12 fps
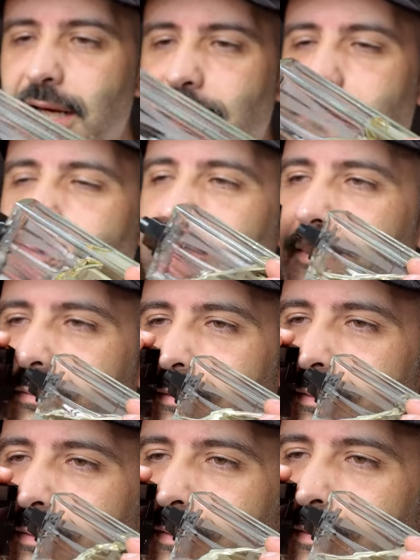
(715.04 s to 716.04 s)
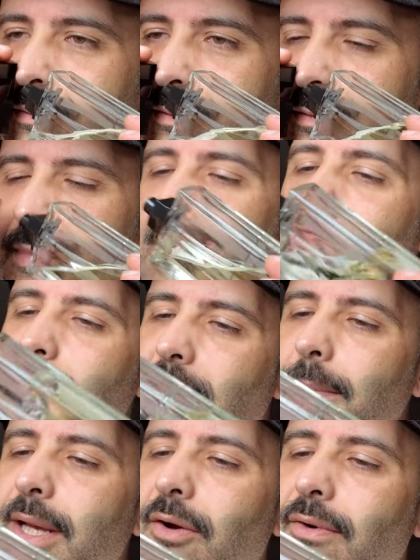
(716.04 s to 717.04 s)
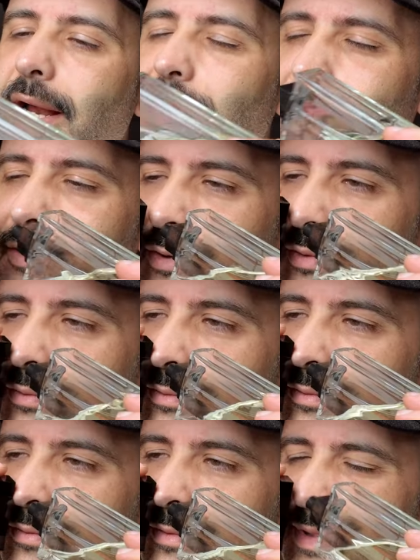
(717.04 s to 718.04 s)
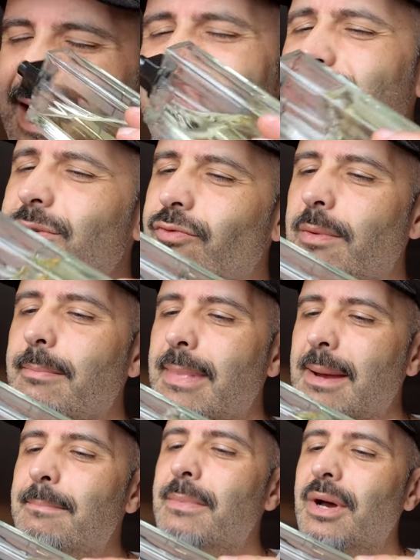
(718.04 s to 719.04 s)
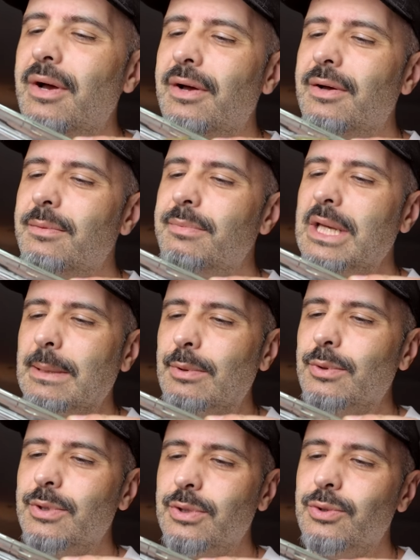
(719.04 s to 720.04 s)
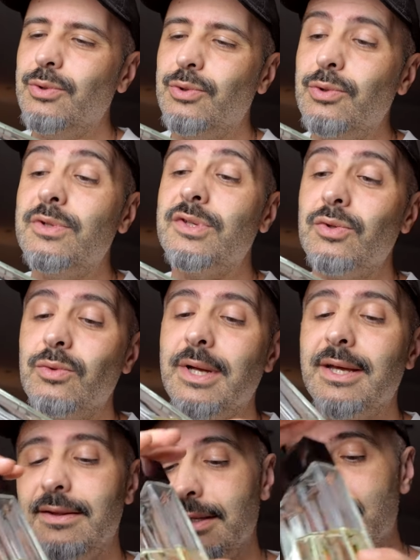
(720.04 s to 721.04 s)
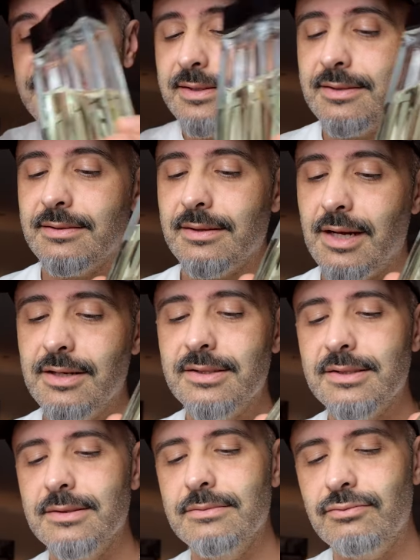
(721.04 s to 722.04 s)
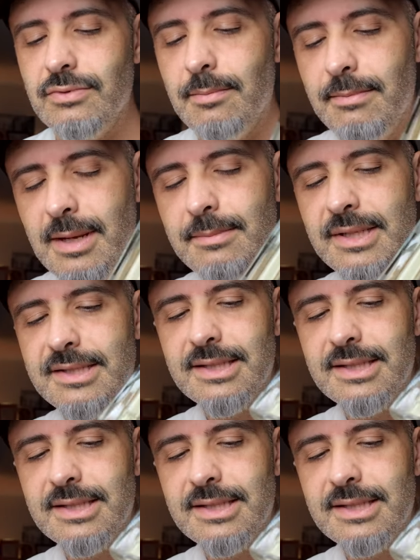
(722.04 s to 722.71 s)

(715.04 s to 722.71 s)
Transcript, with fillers: I think I'm coming around to actually remember people who used to wear this. I used to remember